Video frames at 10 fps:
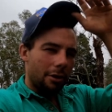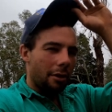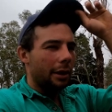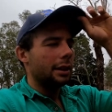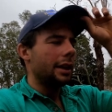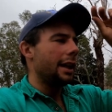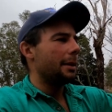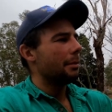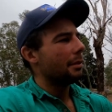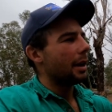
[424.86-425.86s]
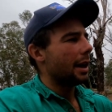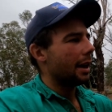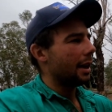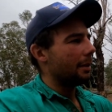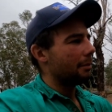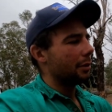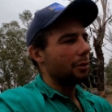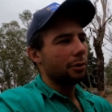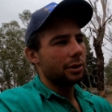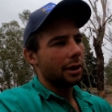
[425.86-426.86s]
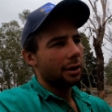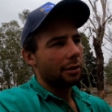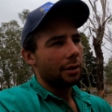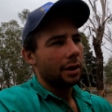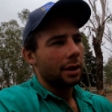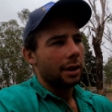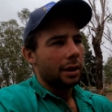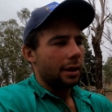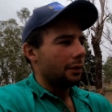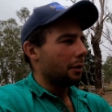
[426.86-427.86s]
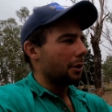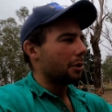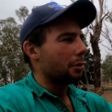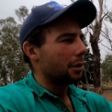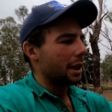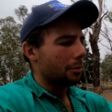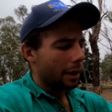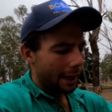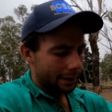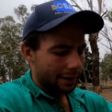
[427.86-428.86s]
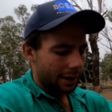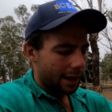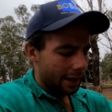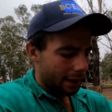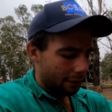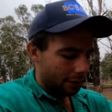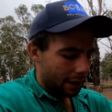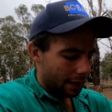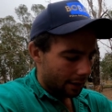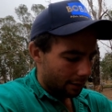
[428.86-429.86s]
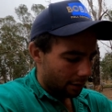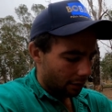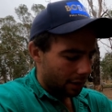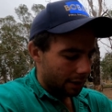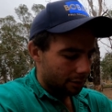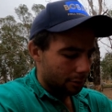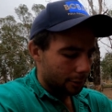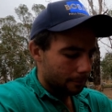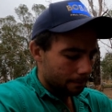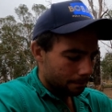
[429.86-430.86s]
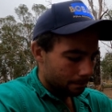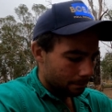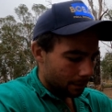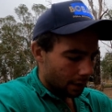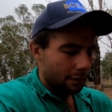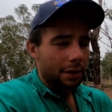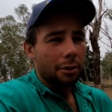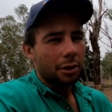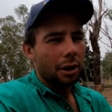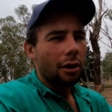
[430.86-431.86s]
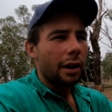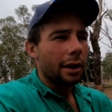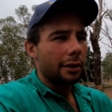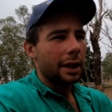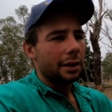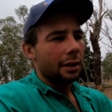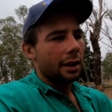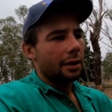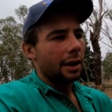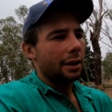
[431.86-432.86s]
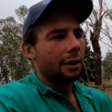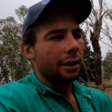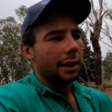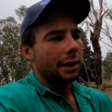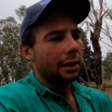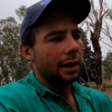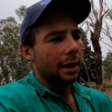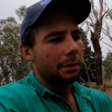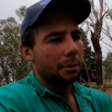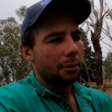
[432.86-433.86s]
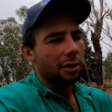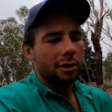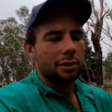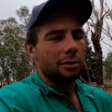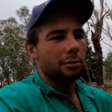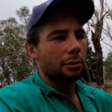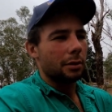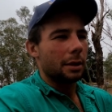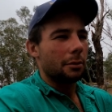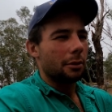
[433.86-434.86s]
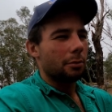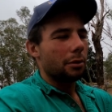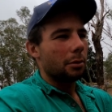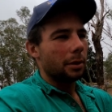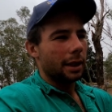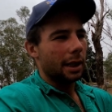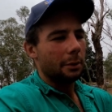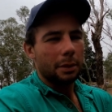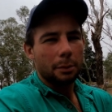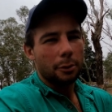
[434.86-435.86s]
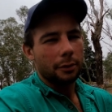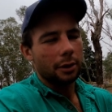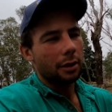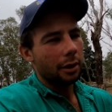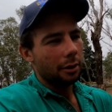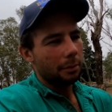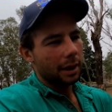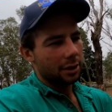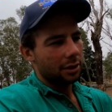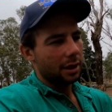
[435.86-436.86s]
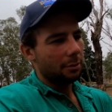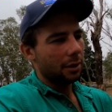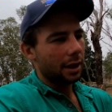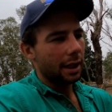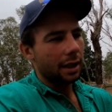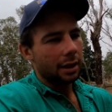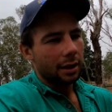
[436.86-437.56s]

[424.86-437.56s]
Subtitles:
growing lamb, but also if I record their weights today, if they're on the higher end and they don't get in lamb, then we'll probably keep a bit more of an eye on them next year when they